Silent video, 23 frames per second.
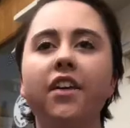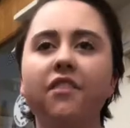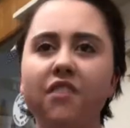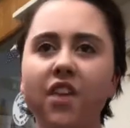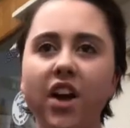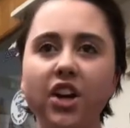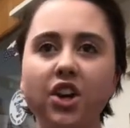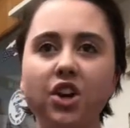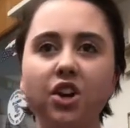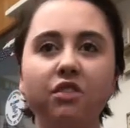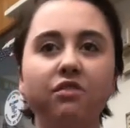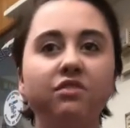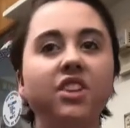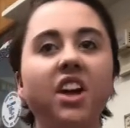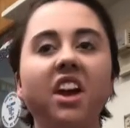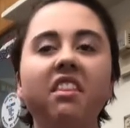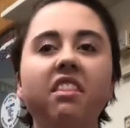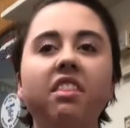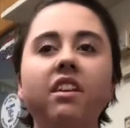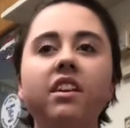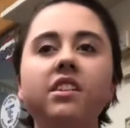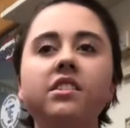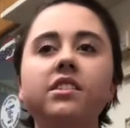I could have
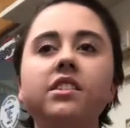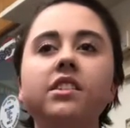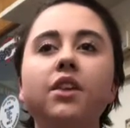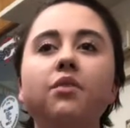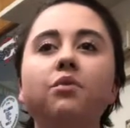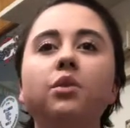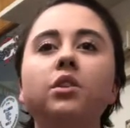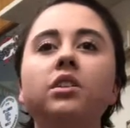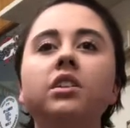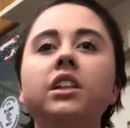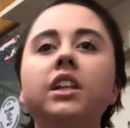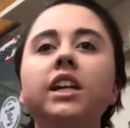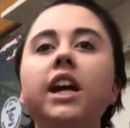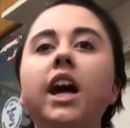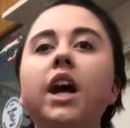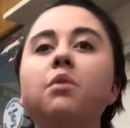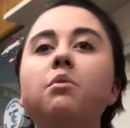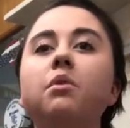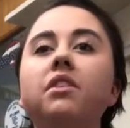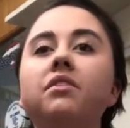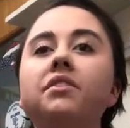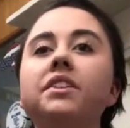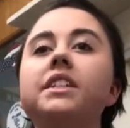done things differently, I
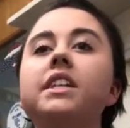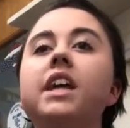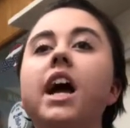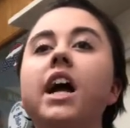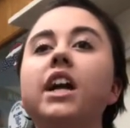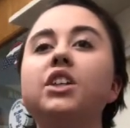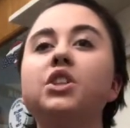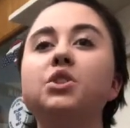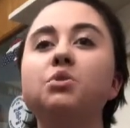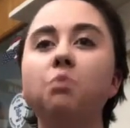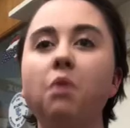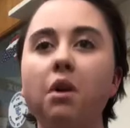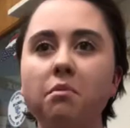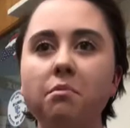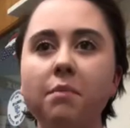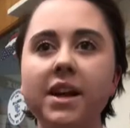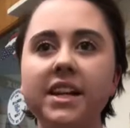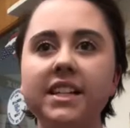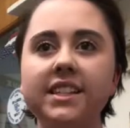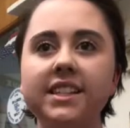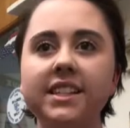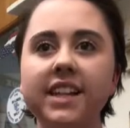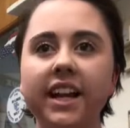would have attacked you on
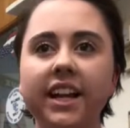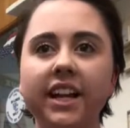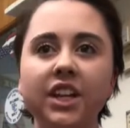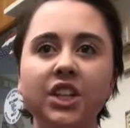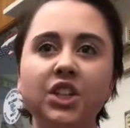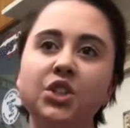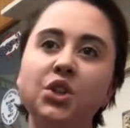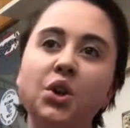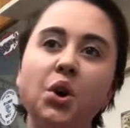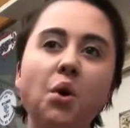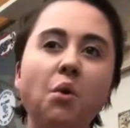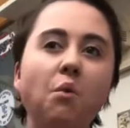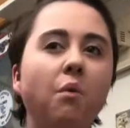May 2nd,